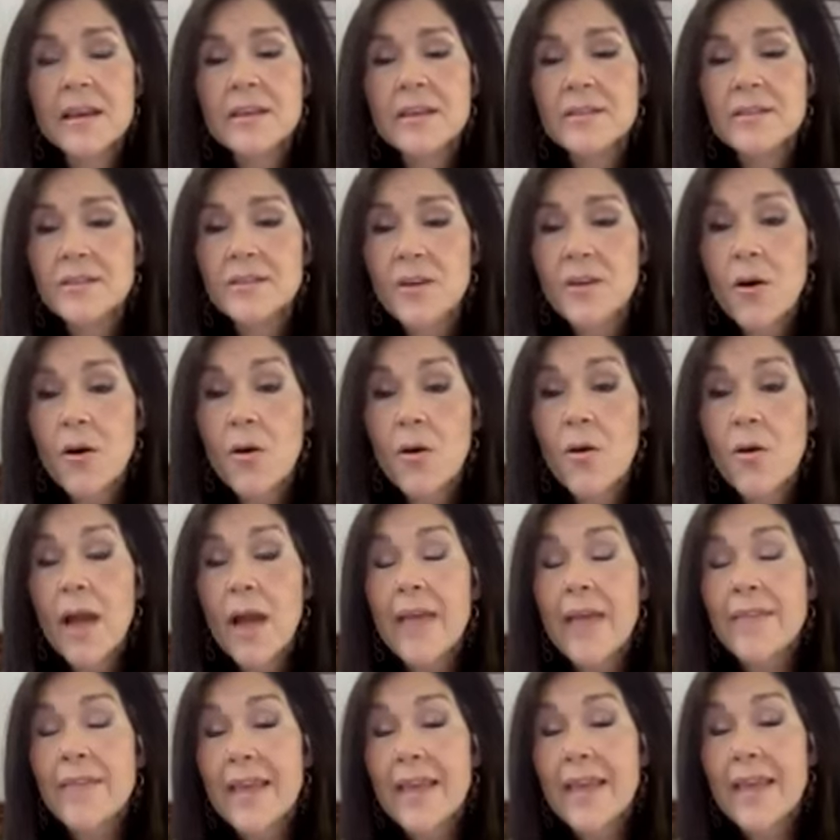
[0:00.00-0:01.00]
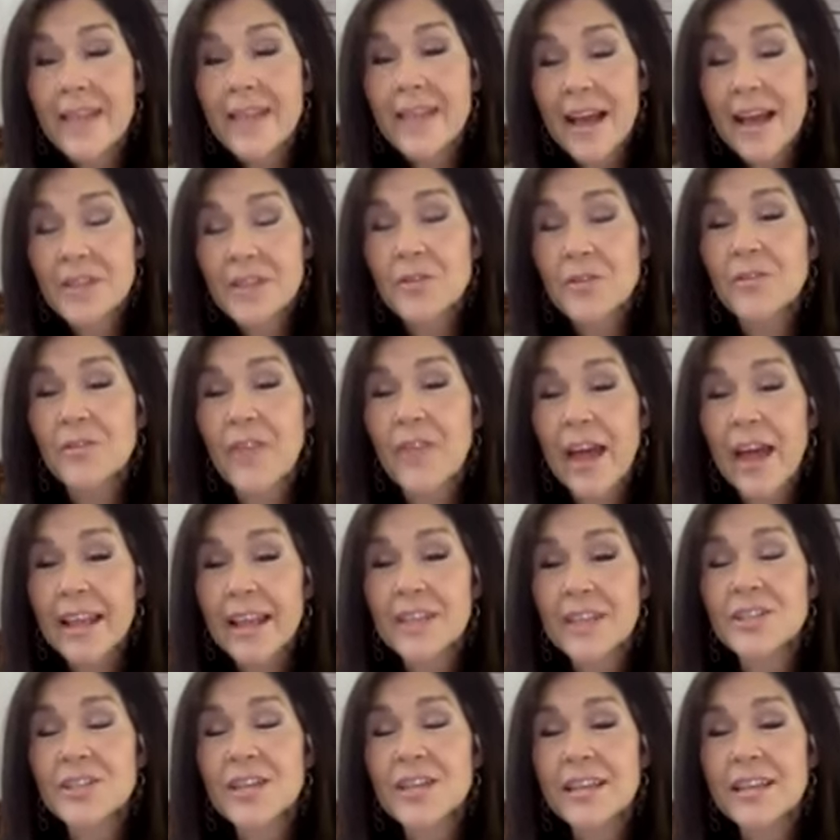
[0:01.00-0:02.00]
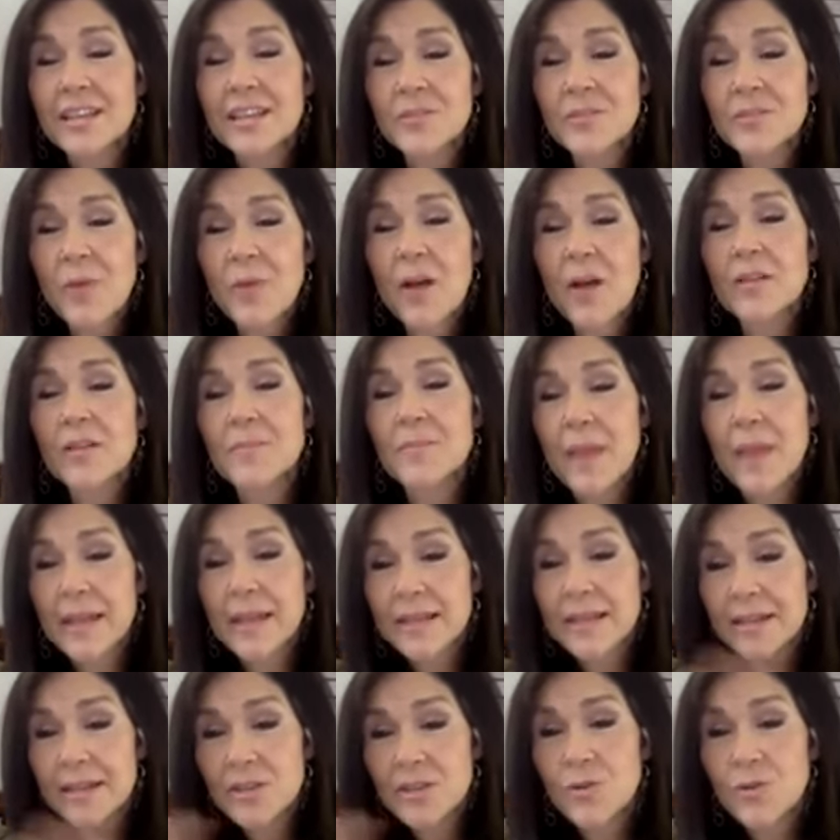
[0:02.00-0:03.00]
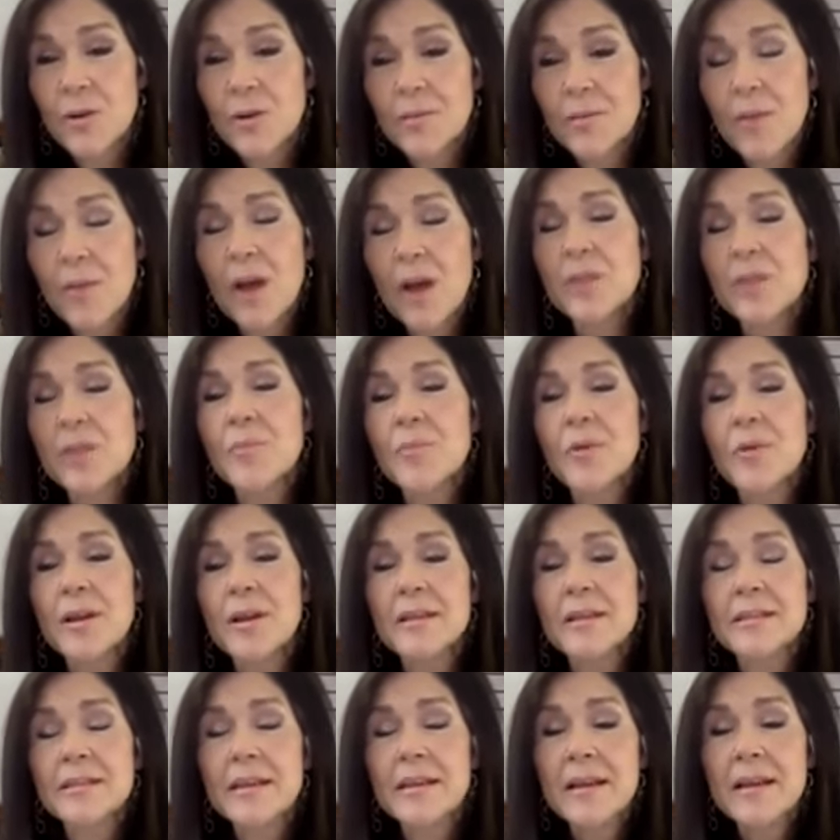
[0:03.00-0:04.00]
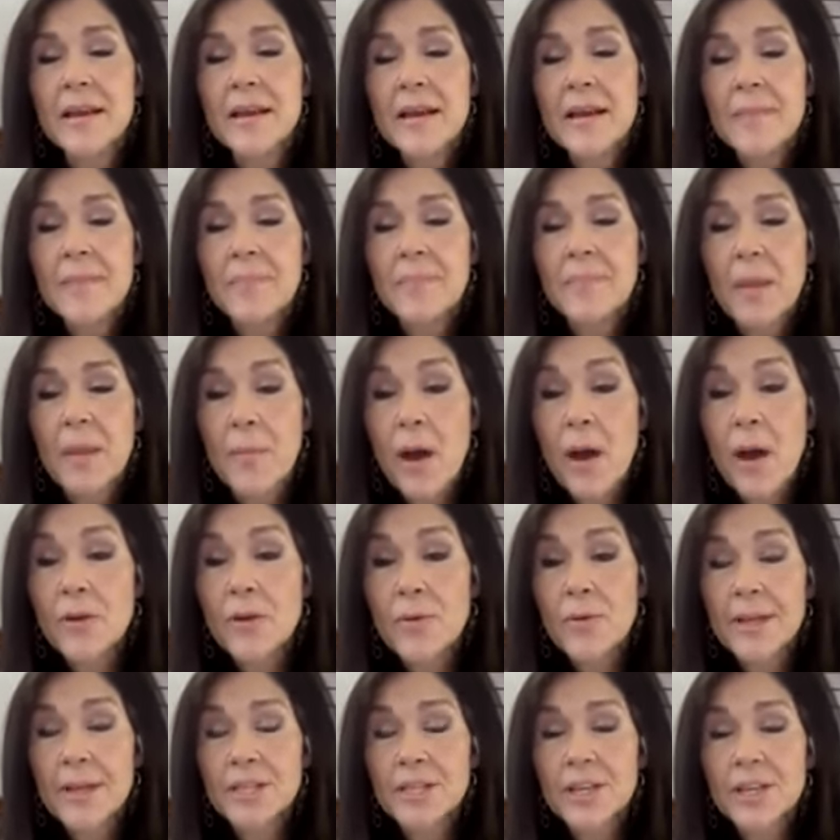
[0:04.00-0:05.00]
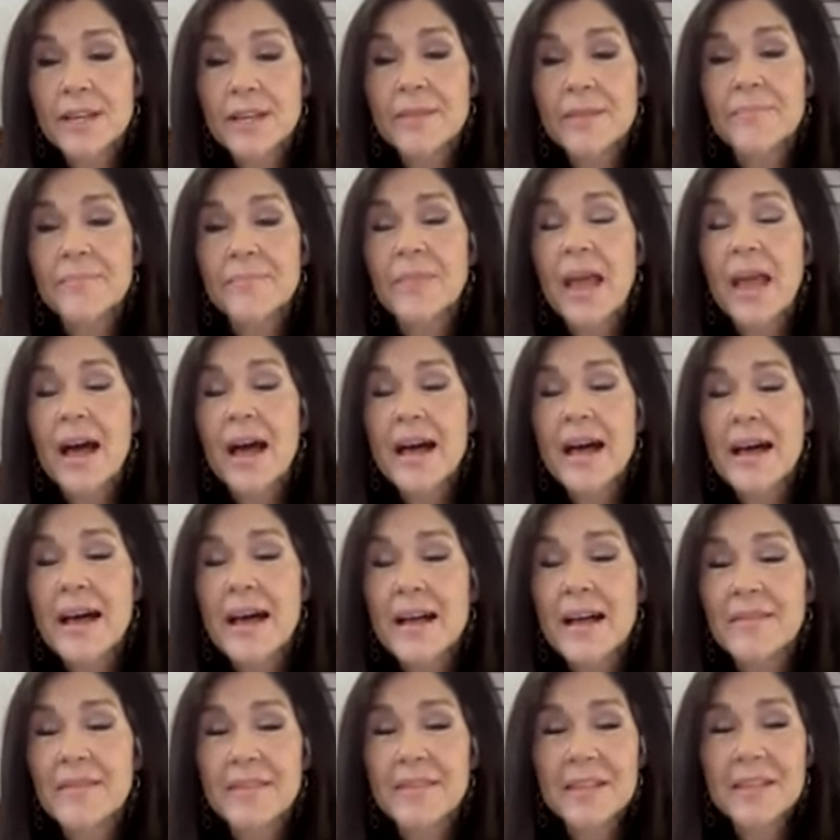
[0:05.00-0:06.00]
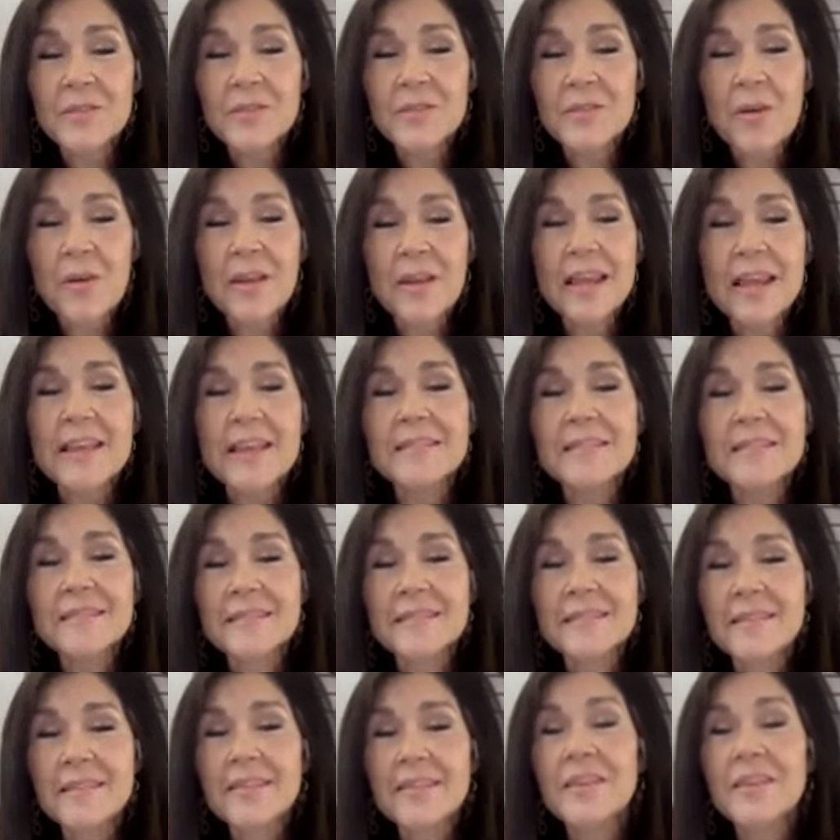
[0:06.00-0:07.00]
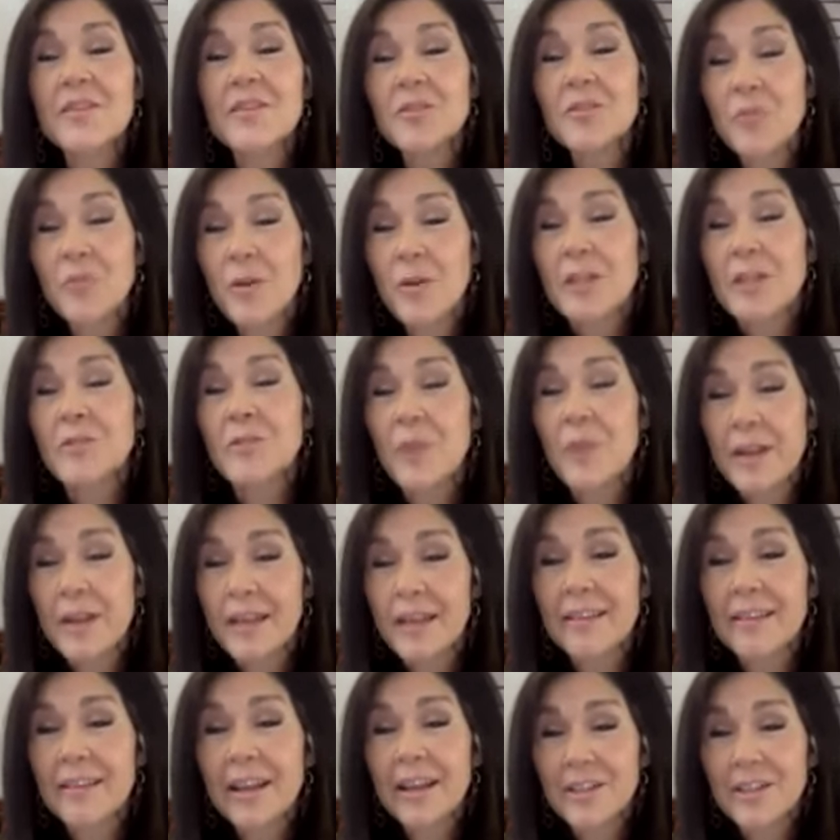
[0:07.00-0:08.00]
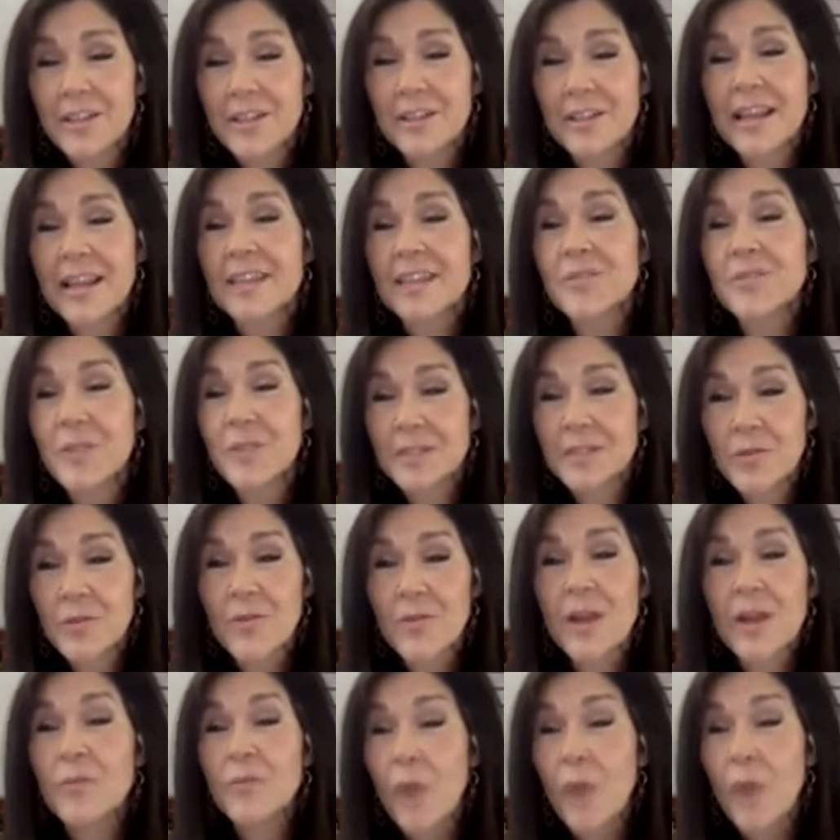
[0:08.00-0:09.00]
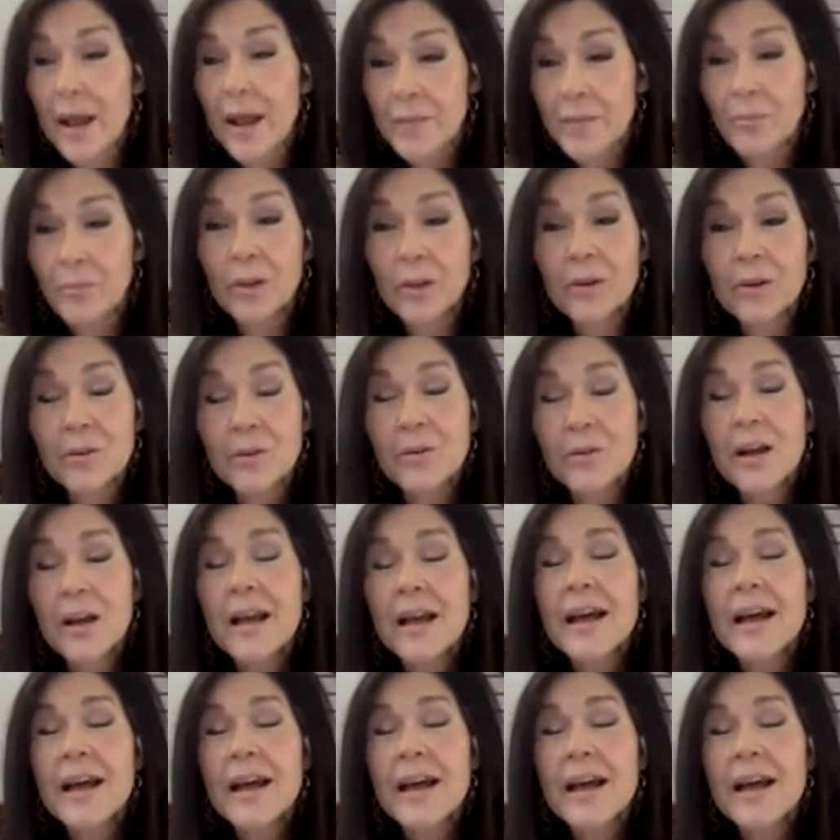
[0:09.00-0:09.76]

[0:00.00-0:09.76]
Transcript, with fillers: So and then I took that etching as well and made it into a monoprint, a mono etching. Uh, this one is the year 2020 election day, so it's a red, white, and blue.